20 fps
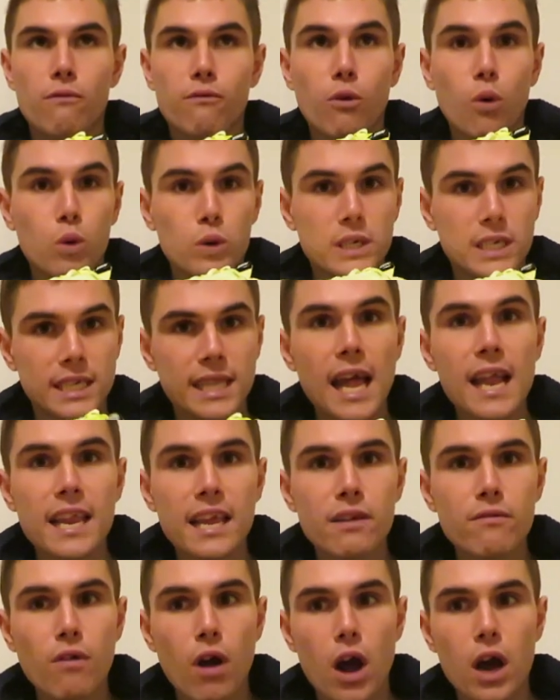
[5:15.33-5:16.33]
for
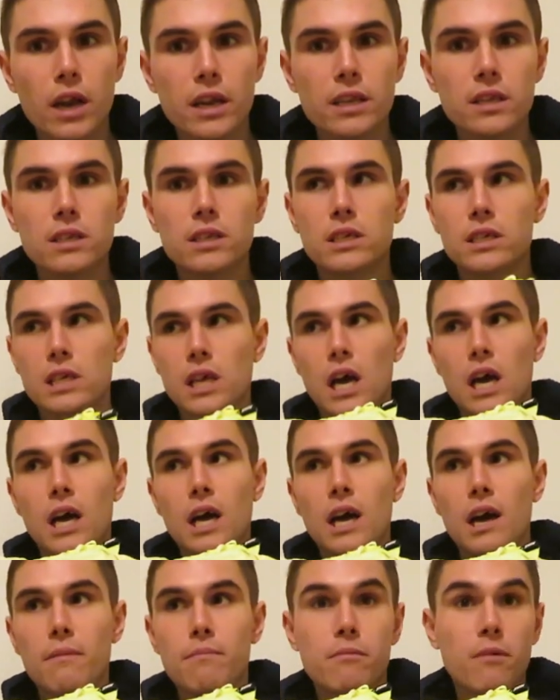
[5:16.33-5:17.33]
steady runs,
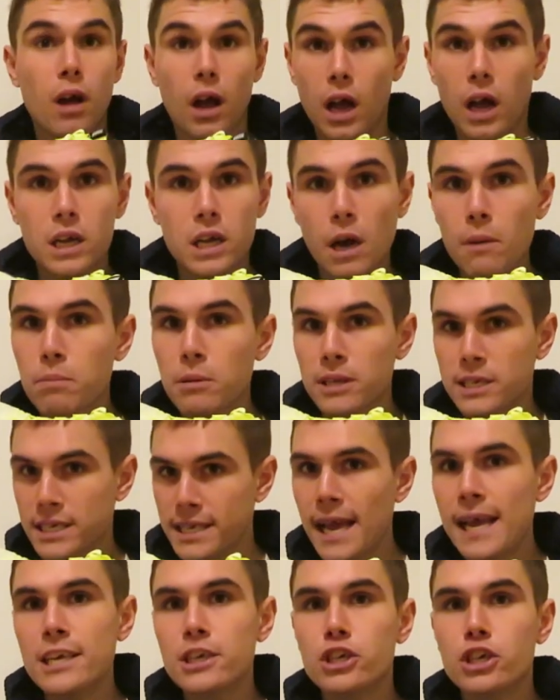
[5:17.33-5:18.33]
a couple of
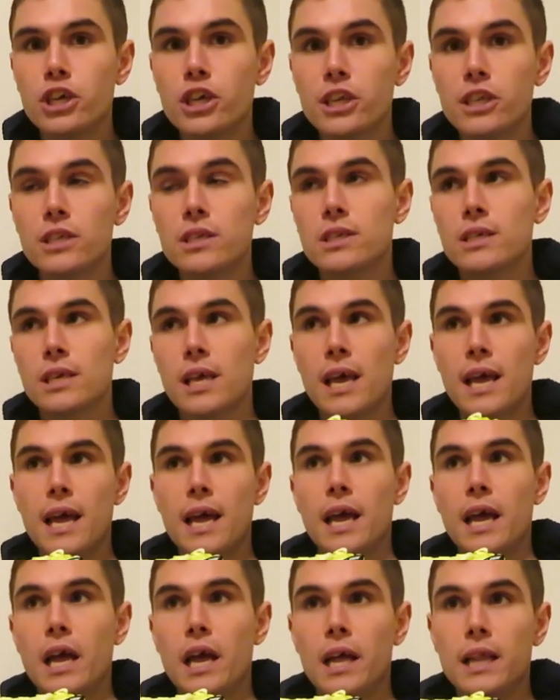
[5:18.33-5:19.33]
sessions,
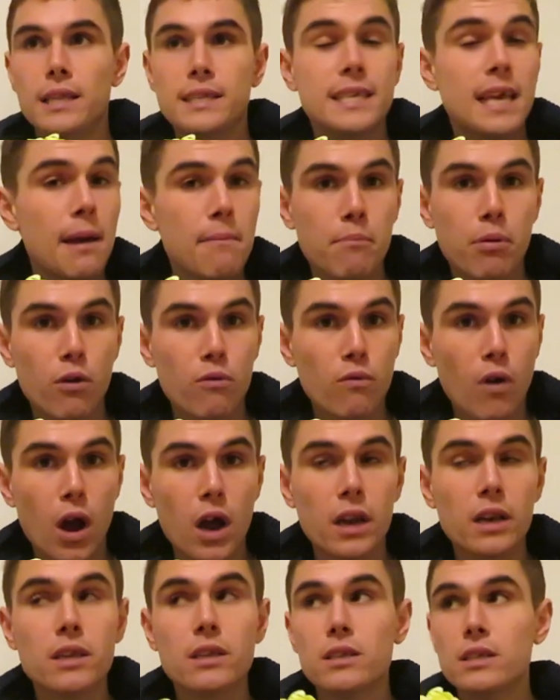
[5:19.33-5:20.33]
tempo
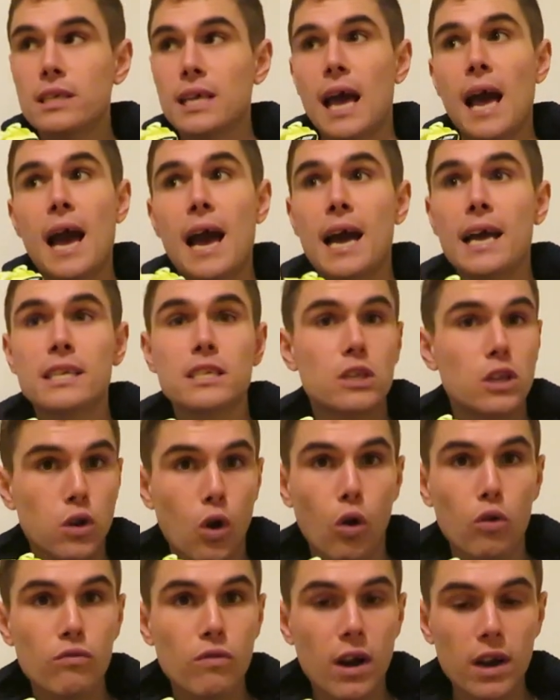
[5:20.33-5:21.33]
runs and
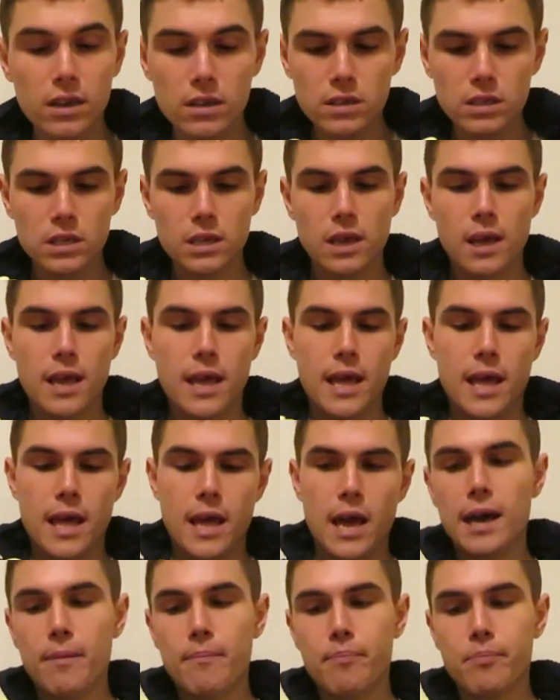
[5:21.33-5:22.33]
long runs.
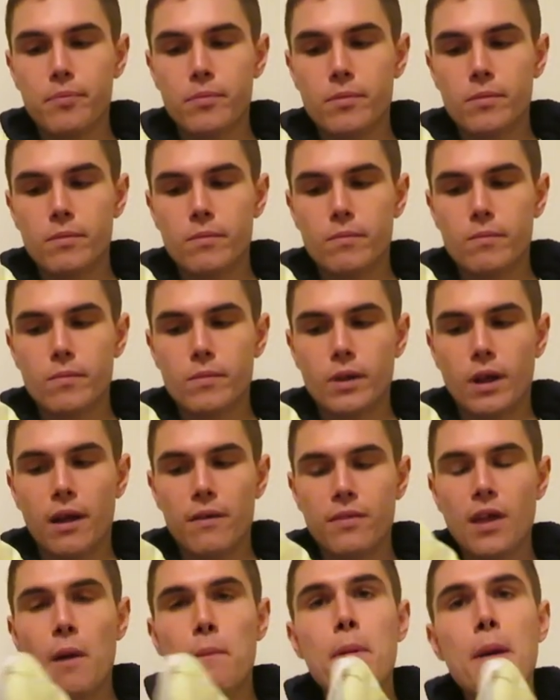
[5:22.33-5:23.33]
They're
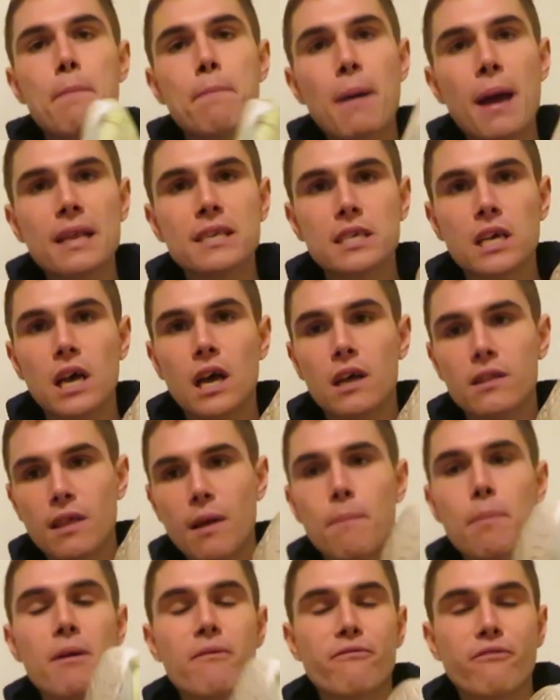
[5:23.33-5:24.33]
a bit better,
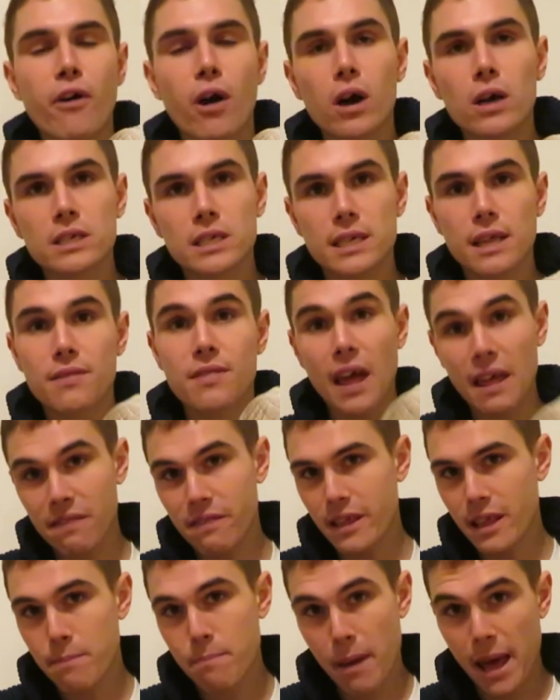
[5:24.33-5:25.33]
they're a bit faster
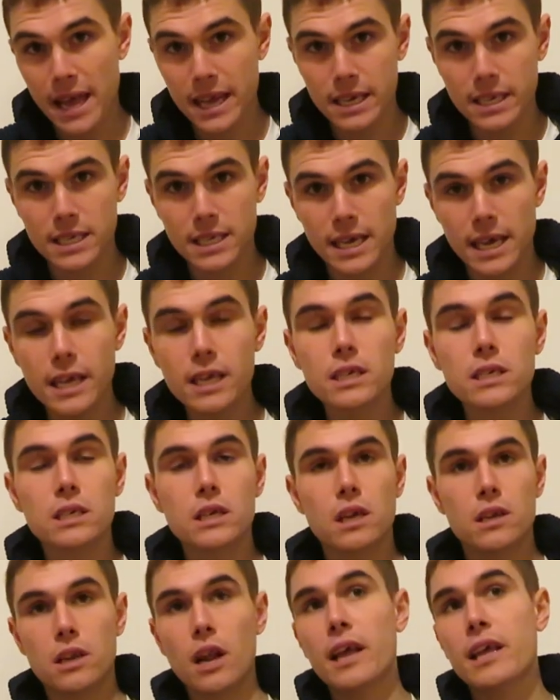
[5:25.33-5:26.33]
than the
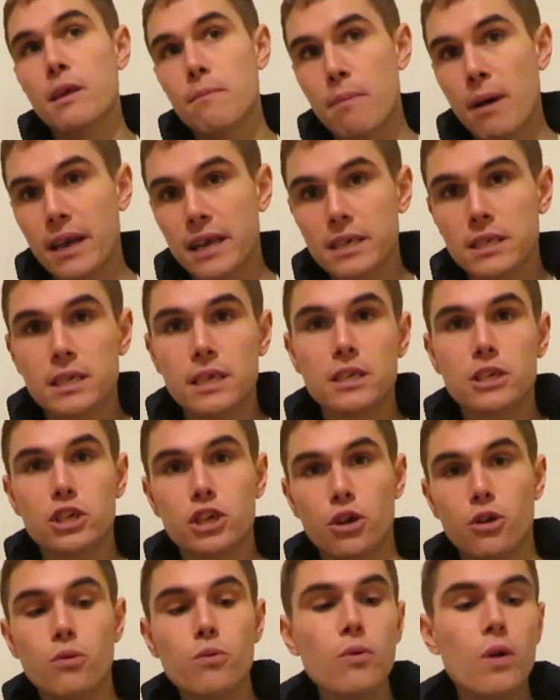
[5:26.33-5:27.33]
Pegasus, Nike Pegasus
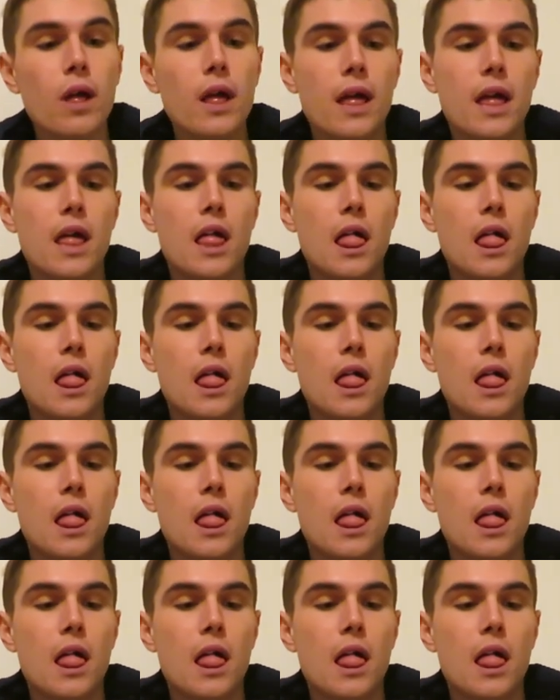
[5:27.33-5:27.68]
shoe.